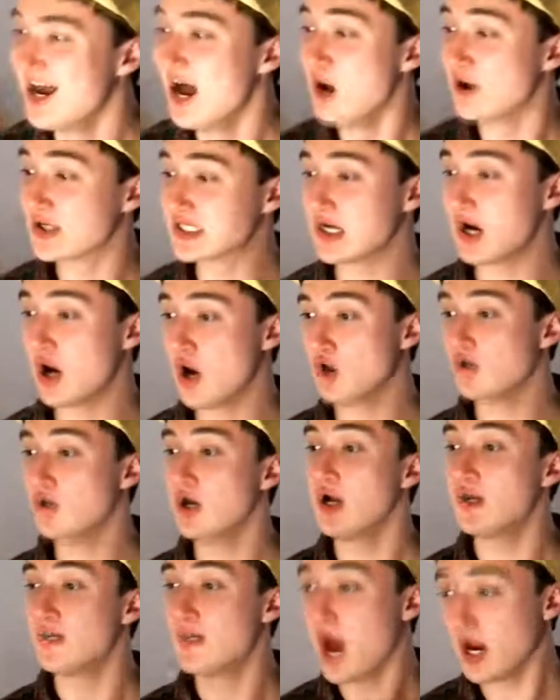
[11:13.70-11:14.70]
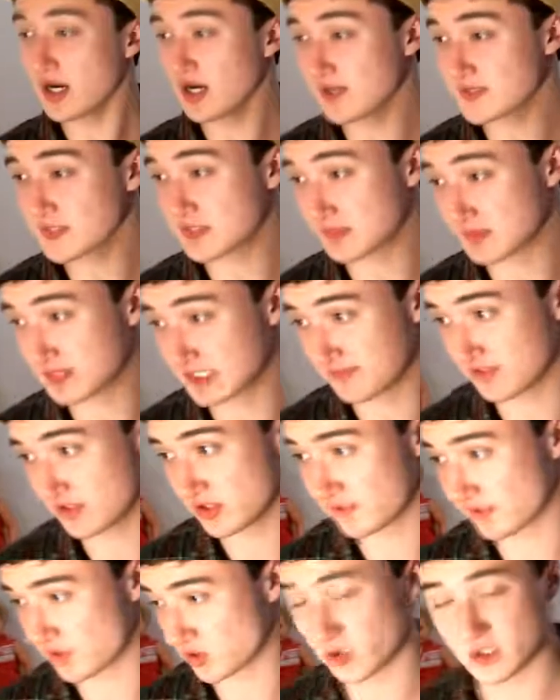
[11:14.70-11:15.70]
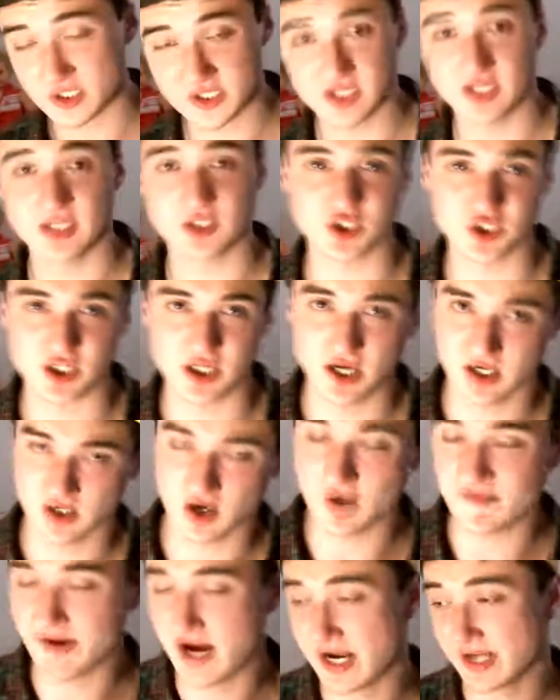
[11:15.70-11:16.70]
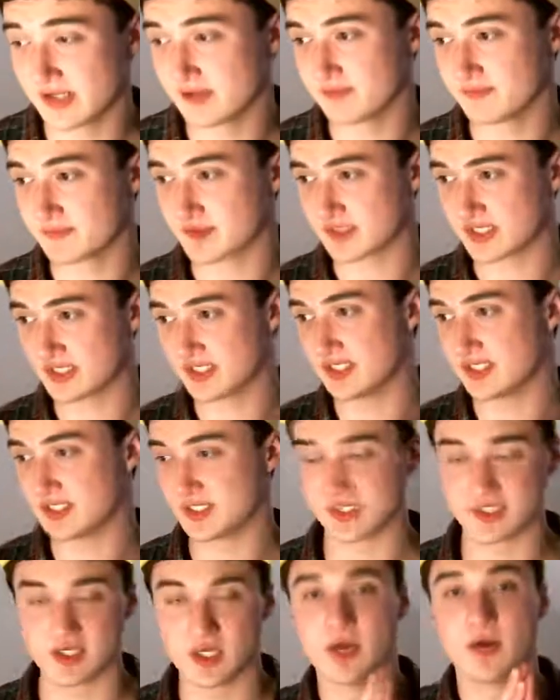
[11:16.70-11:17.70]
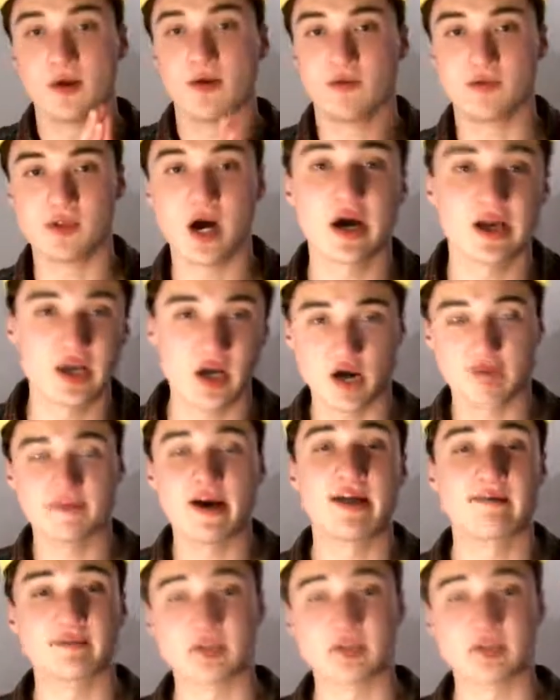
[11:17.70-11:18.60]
So, knockoffs specifically for the Corsola and just knock off items, because knocking off items